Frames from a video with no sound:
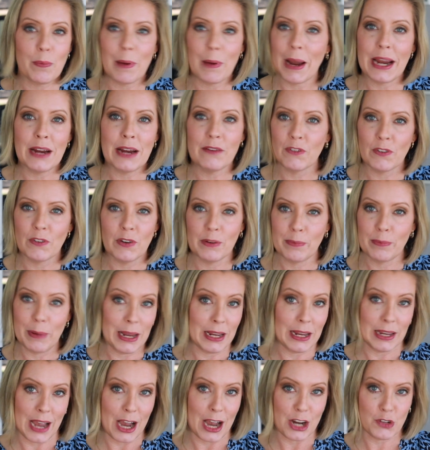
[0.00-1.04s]

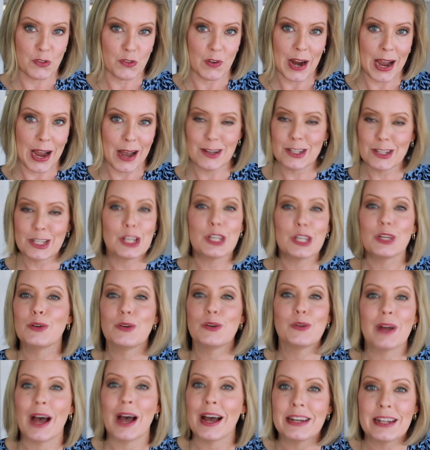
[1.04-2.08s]
paying cash for a house, you
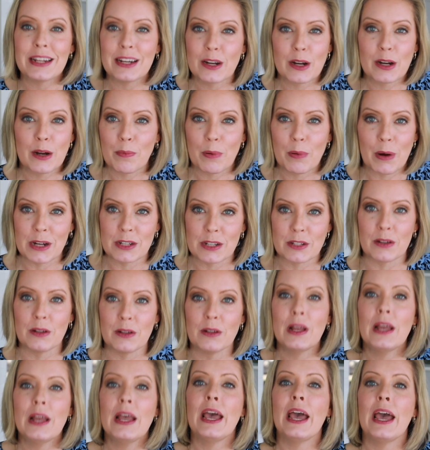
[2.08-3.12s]
do not need an
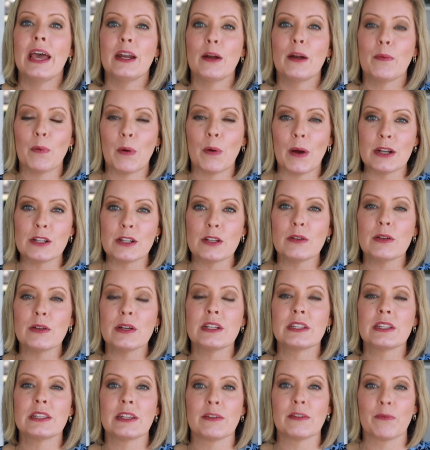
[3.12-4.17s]
appraisal. An appraisal
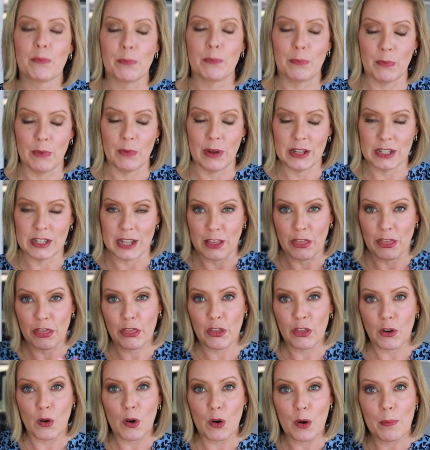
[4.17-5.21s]
is a
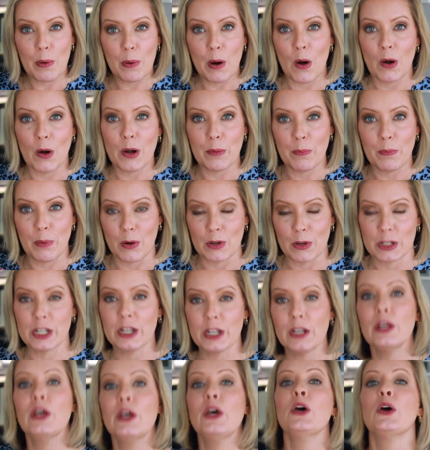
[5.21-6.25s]
third-party person
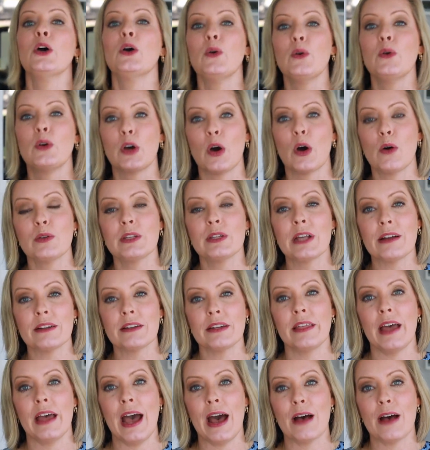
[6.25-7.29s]
who goes out
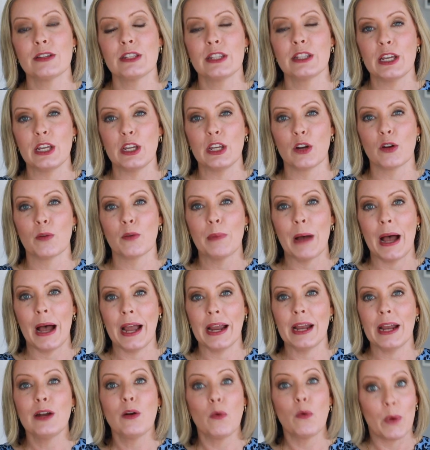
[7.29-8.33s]
to the house that you're
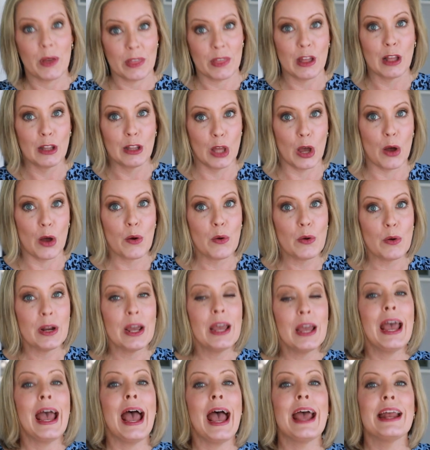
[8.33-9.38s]
buying with a loan,
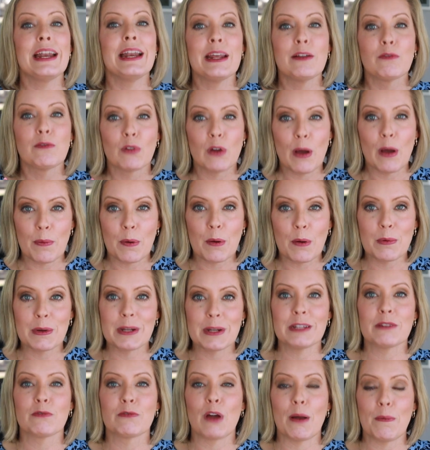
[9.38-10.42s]
and it
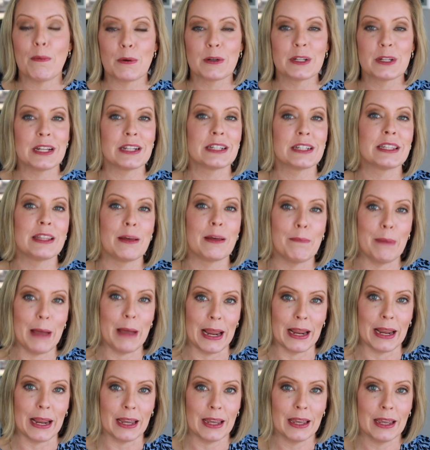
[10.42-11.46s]
represents the
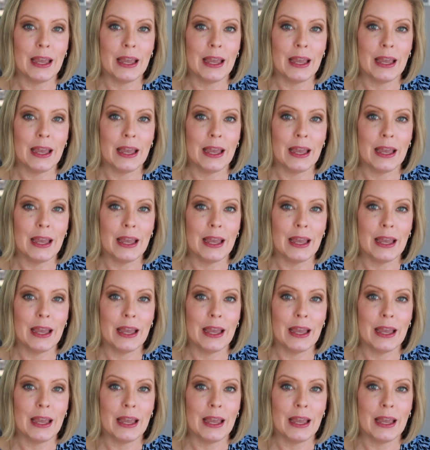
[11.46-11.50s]
bank.